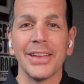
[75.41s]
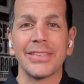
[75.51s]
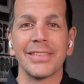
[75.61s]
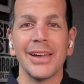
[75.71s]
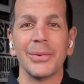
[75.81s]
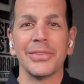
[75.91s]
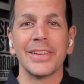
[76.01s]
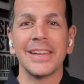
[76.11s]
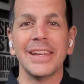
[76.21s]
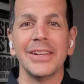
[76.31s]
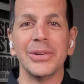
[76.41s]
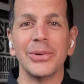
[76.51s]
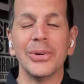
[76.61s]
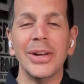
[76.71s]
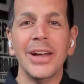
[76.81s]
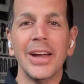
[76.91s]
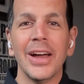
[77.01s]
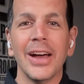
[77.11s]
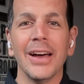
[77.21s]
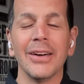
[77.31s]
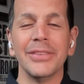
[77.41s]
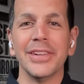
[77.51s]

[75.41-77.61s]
That's that was the key to uh,